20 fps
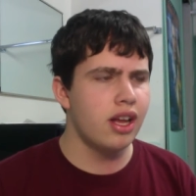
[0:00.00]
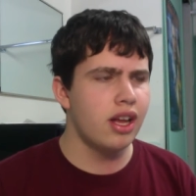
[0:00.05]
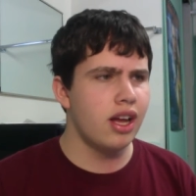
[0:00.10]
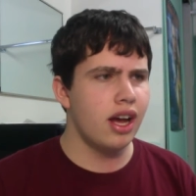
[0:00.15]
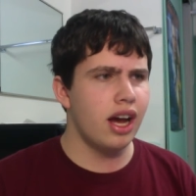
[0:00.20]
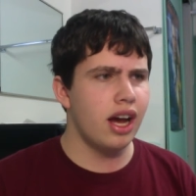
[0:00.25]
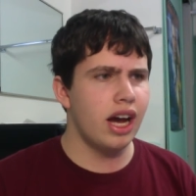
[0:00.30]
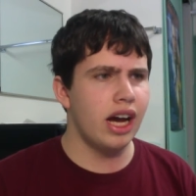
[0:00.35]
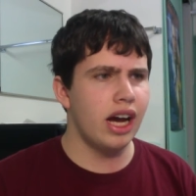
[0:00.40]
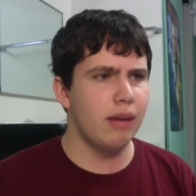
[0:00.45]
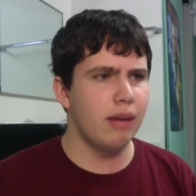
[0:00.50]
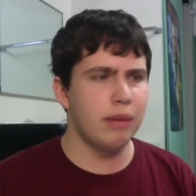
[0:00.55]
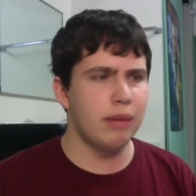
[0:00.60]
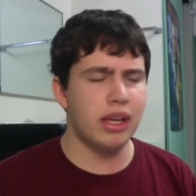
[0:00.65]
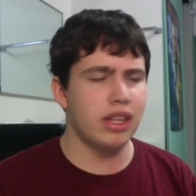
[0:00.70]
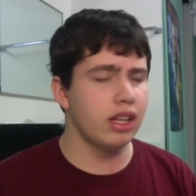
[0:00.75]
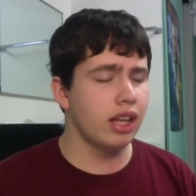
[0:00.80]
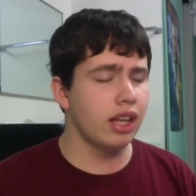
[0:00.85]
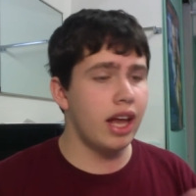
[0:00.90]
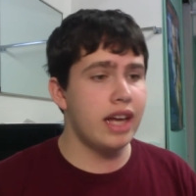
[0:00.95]
And
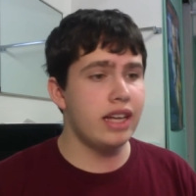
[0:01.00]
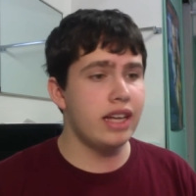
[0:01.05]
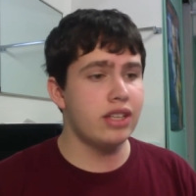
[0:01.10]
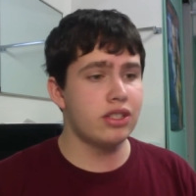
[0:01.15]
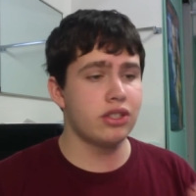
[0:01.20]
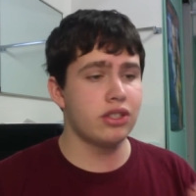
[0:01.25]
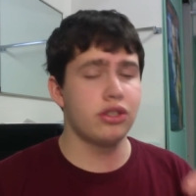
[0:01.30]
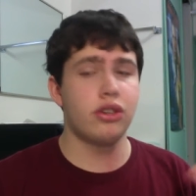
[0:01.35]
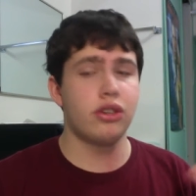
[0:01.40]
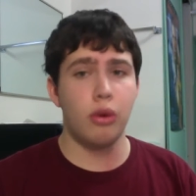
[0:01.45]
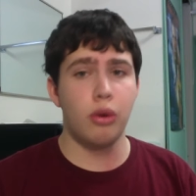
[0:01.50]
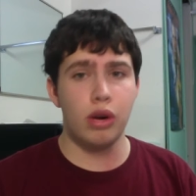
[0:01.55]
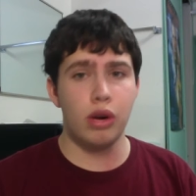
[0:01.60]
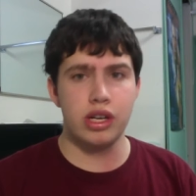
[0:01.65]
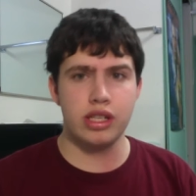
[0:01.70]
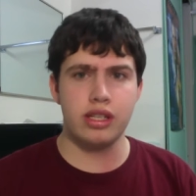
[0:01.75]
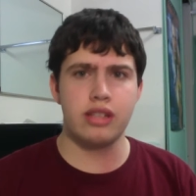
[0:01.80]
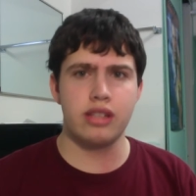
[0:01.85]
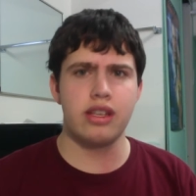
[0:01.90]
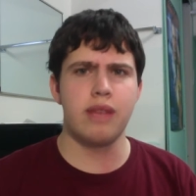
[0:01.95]
the lighting is just
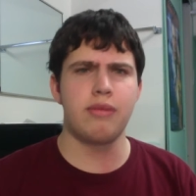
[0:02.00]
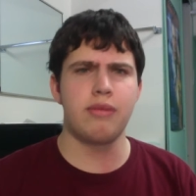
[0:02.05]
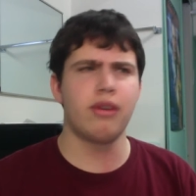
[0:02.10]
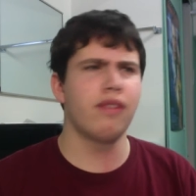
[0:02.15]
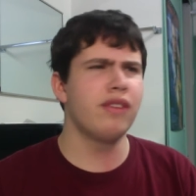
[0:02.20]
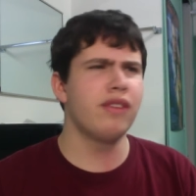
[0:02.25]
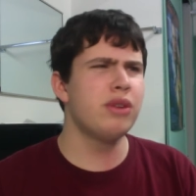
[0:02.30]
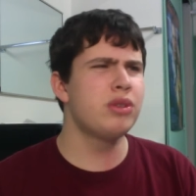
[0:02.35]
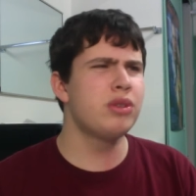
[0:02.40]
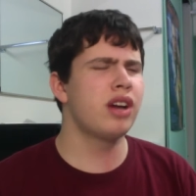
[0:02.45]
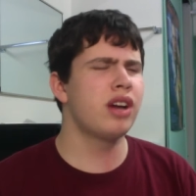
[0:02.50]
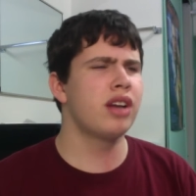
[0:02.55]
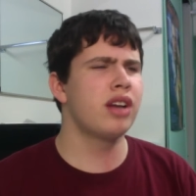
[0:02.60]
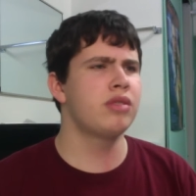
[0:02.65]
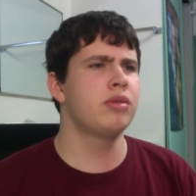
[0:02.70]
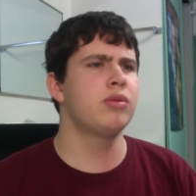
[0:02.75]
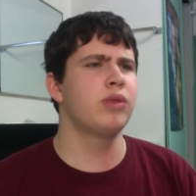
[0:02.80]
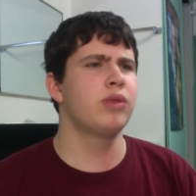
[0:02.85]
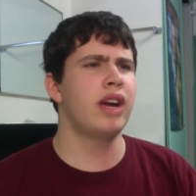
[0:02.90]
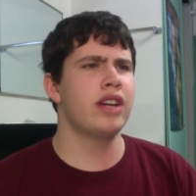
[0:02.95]
gorgeous, except for a few shots
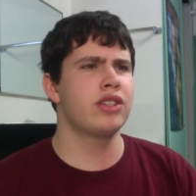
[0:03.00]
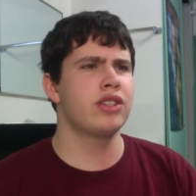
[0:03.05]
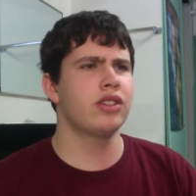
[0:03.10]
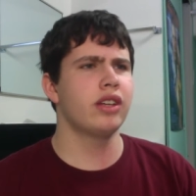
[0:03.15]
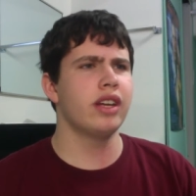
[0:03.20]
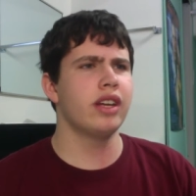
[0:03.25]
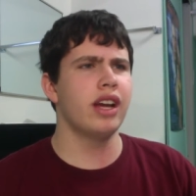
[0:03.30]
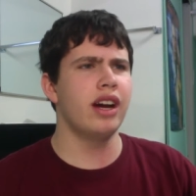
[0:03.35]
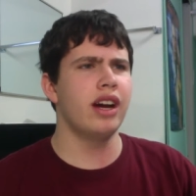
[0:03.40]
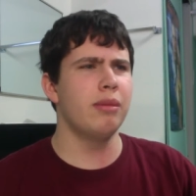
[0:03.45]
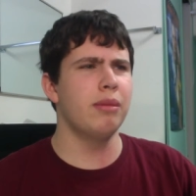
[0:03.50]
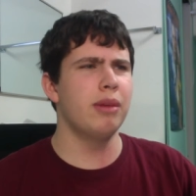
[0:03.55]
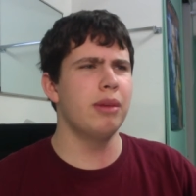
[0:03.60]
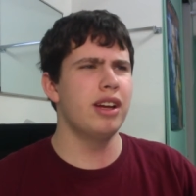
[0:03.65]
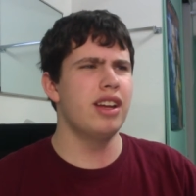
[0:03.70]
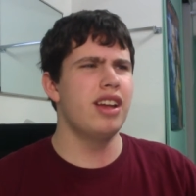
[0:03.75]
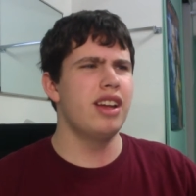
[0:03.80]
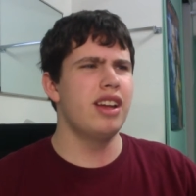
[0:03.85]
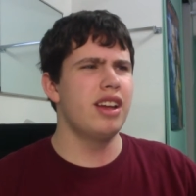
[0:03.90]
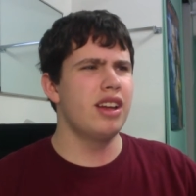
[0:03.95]
which were actually
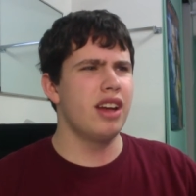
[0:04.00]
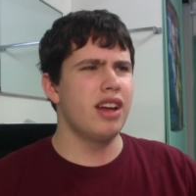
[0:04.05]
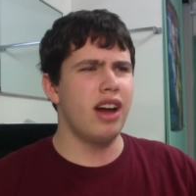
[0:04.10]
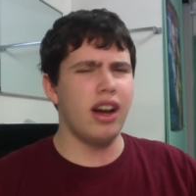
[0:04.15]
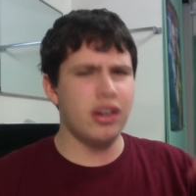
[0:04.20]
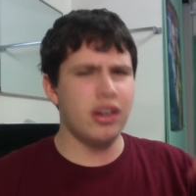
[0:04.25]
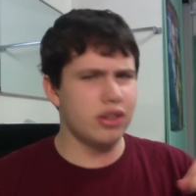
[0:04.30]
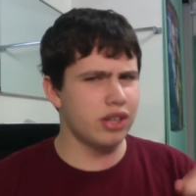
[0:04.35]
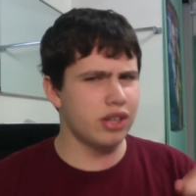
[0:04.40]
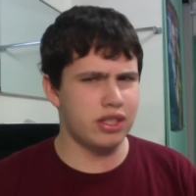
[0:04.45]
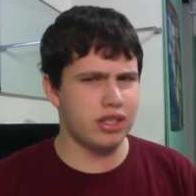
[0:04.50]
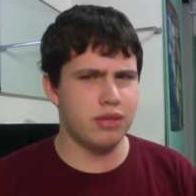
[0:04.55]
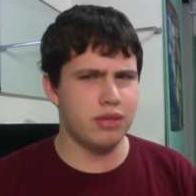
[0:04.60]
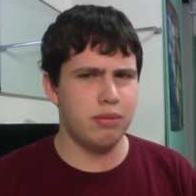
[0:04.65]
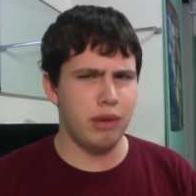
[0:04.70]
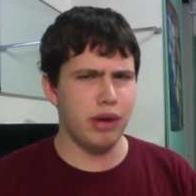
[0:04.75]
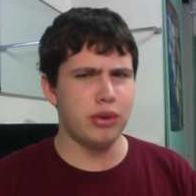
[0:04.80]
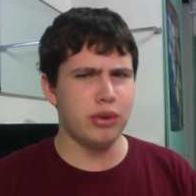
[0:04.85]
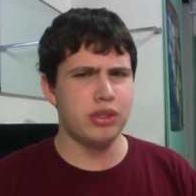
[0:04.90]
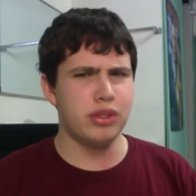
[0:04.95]

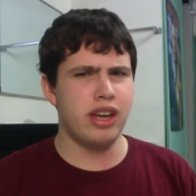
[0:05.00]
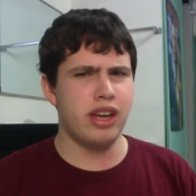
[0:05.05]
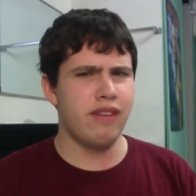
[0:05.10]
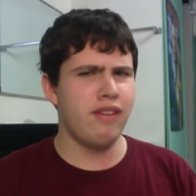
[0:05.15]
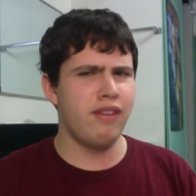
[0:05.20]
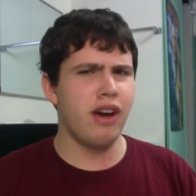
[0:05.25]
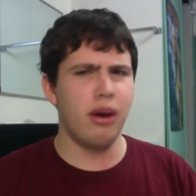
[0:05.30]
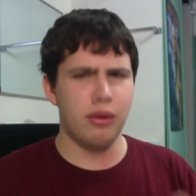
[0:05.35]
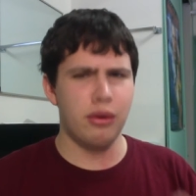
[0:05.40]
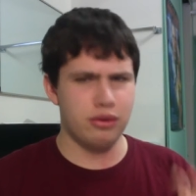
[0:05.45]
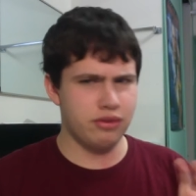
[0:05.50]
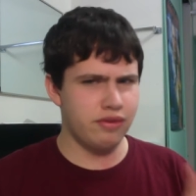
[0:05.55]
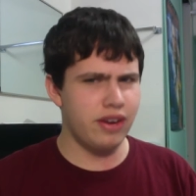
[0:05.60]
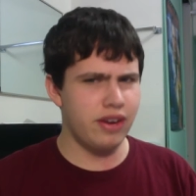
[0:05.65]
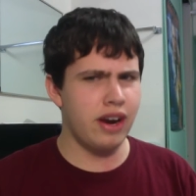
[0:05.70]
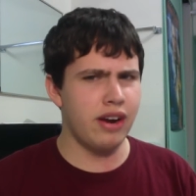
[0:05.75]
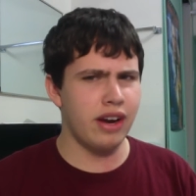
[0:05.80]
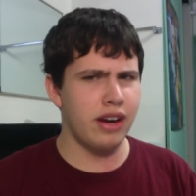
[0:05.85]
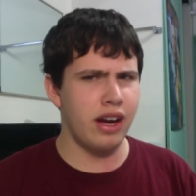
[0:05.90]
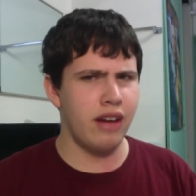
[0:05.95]
underexposed, I felt. It was
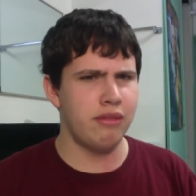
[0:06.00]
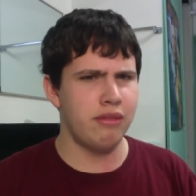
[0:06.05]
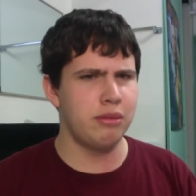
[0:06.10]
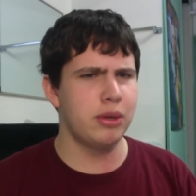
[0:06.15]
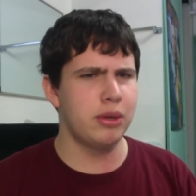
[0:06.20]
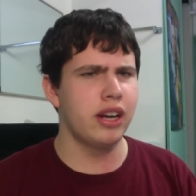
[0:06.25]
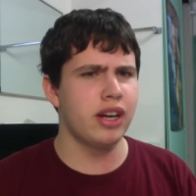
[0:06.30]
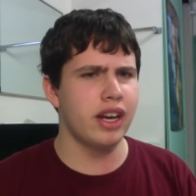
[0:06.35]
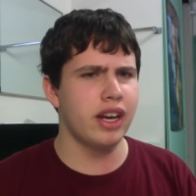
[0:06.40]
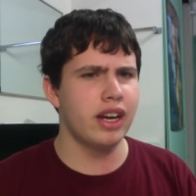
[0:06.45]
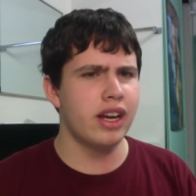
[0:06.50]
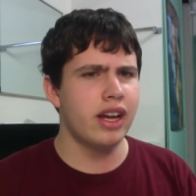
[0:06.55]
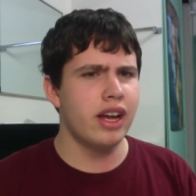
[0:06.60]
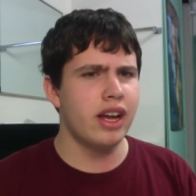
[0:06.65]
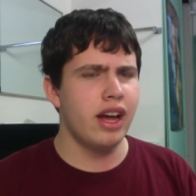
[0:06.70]
very off-putting.